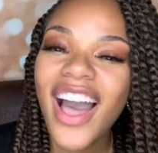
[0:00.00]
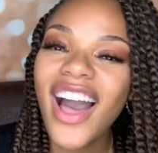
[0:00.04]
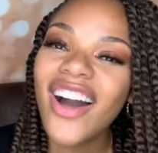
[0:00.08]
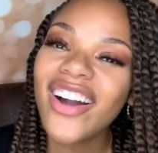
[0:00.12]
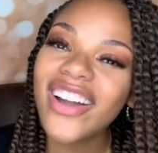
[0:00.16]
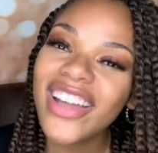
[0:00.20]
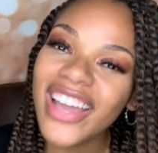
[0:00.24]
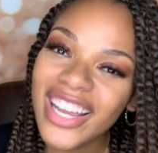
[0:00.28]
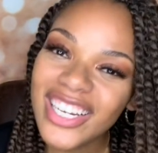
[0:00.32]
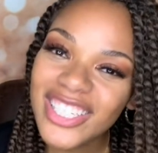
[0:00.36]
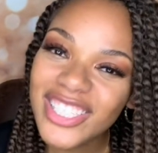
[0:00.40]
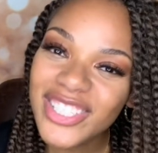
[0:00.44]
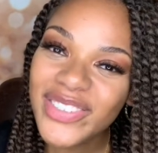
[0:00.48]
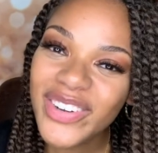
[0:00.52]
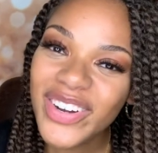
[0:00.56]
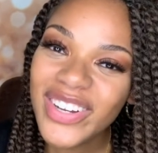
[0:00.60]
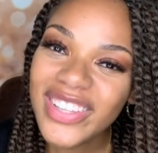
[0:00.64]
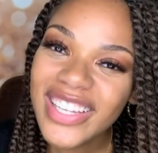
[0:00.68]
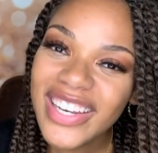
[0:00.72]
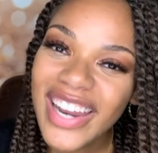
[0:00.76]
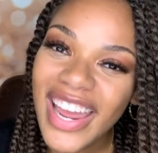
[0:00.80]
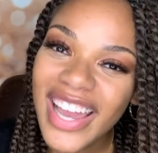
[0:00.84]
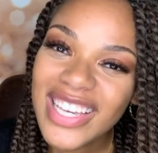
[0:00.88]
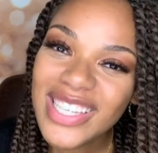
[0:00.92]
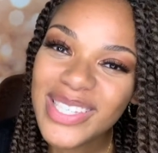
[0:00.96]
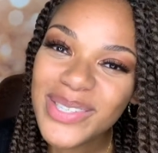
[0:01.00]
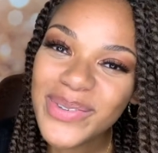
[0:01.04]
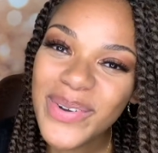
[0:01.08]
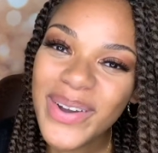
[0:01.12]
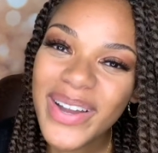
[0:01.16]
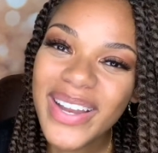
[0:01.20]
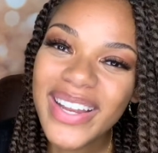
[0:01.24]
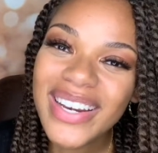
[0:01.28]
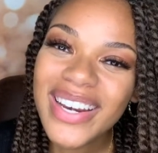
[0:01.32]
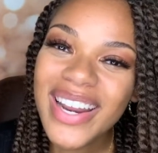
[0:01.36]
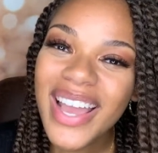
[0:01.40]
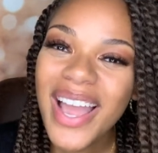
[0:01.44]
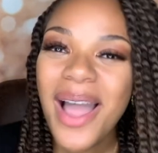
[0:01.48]
I'll catch you on the next
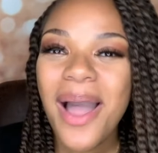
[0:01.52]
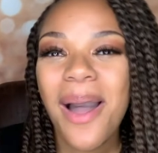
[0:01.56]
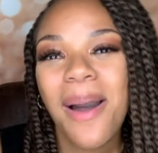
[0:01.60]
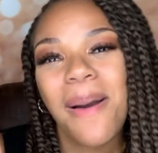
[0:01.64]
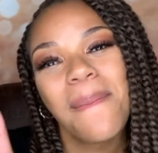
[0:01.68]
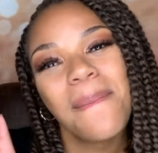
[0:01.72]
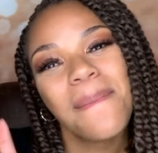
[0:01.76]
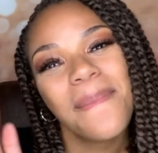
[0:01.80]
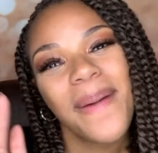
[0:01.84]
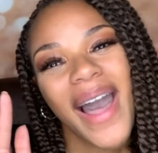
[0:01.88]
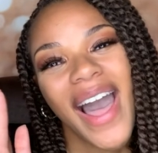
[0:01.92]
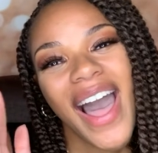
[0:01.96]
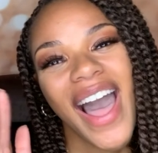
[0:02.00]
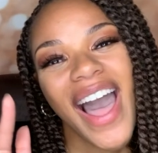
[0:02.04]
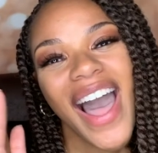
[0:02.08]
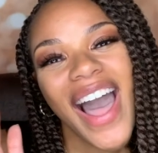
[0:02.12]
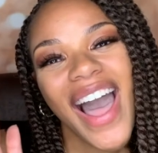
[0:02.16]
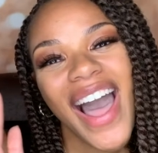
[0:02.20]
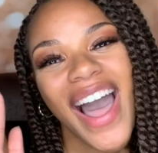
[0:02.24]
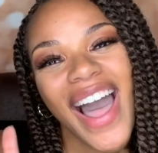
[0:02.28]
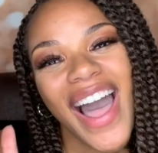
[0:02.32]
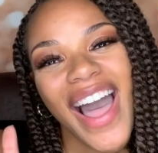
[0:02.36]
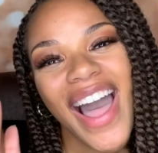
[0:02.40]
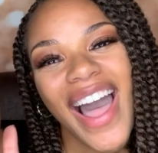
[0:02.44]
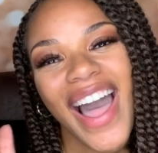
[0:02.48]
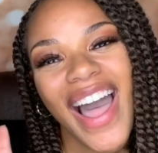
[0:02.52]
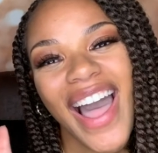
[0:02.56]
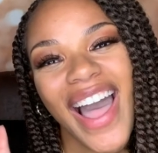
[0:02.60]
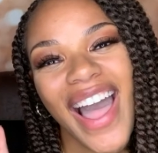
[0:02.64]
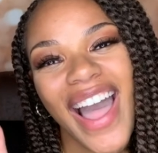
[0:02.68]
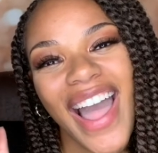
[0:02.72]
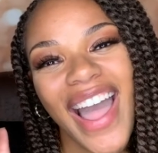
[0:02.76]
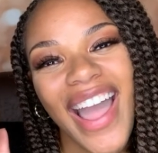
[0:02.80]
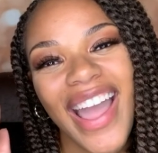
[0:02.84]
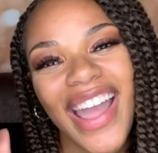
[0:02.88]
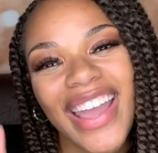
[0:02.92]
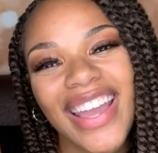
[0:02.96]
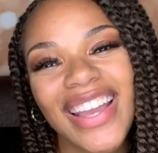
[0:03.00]
one.
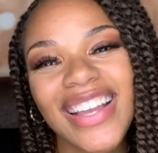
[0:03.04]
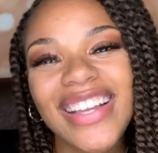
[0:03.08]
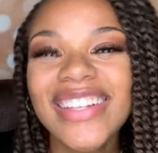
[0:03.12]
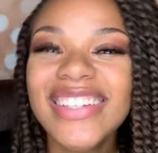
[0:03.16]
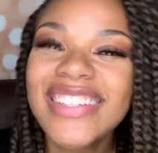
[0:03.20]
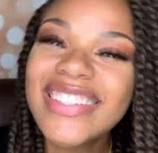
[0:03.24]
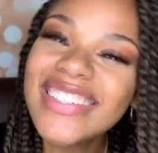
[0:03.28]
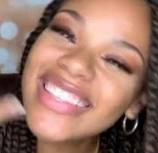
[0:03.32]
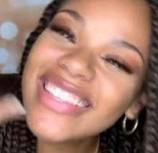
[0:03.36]
Bye.